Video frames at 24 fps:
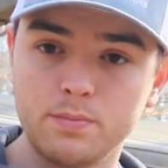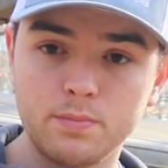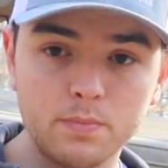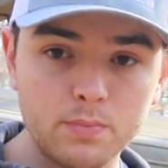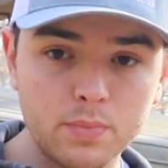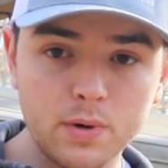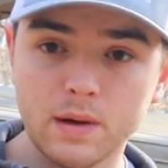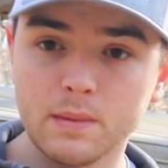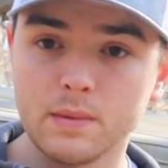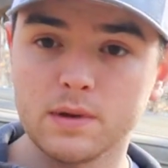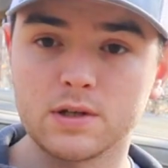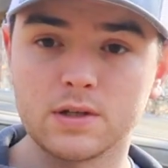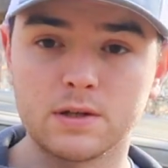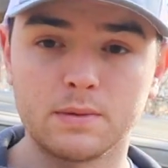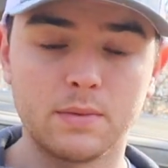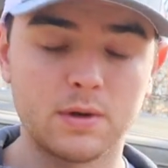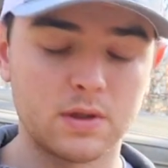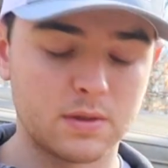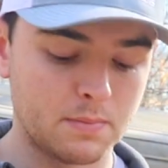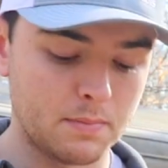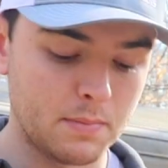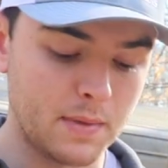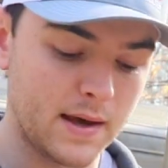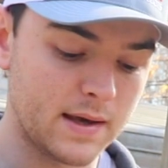pretty much the
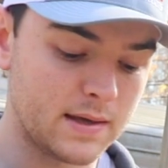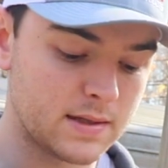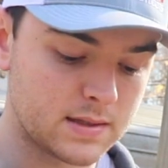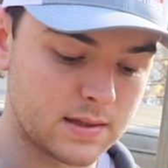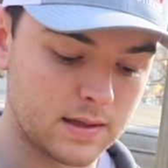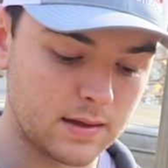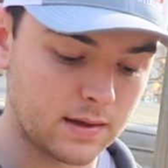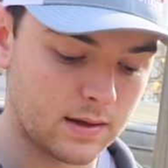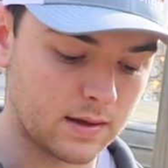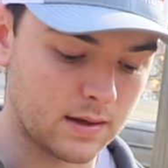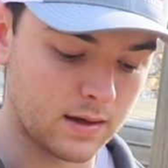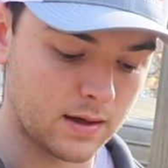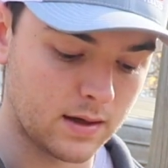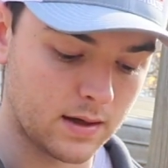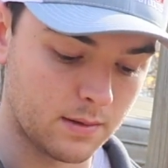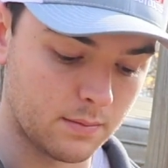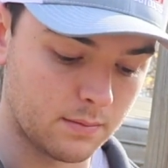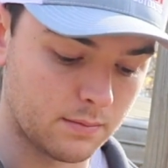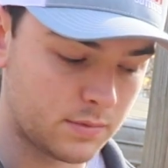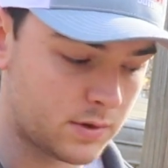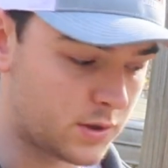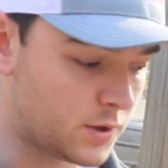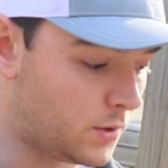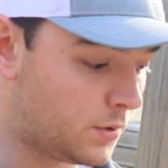most basic
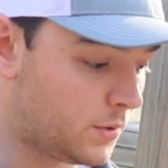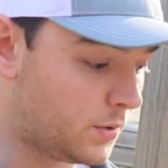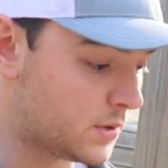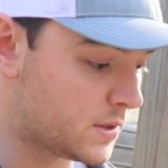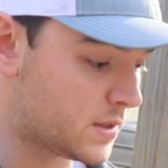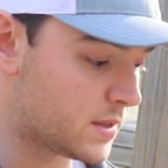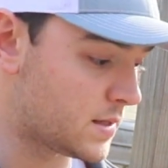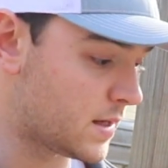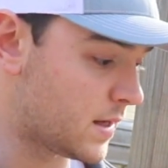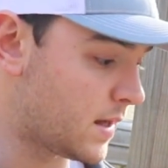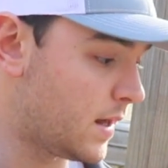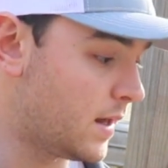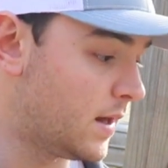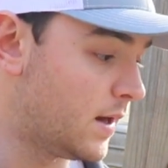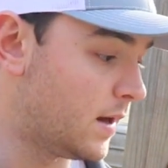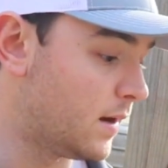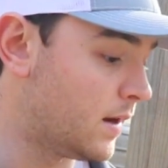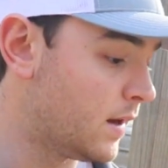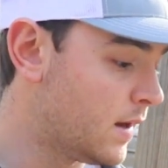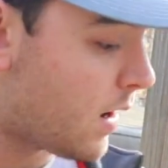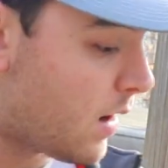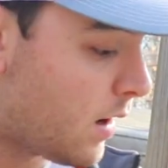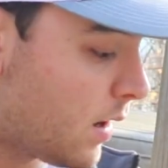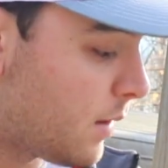tools as I can.
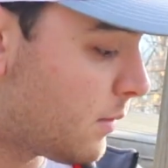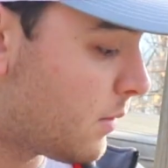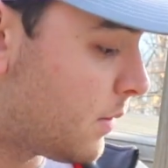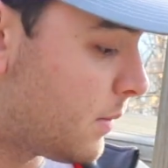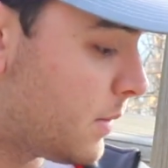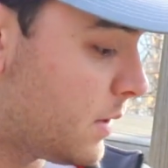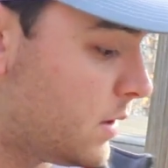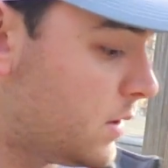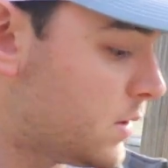All I'm going to be